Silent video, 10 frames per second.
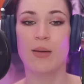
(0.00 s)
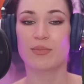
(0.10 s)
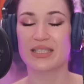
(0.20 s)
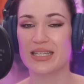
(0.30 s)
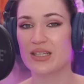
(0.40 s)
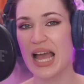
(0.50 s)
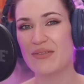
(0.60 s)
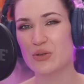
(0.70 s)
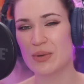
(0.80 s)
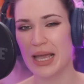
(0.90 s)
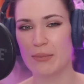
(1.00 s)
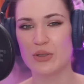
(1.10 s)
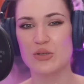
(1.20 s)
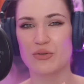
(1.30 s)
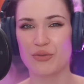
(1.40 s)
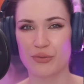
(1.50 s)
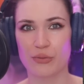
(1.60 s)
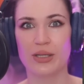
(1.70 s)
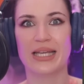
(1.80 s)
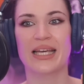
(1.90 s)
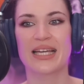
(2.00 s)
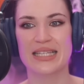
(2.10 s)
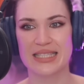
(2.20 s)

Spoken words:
but then you have to be able to fully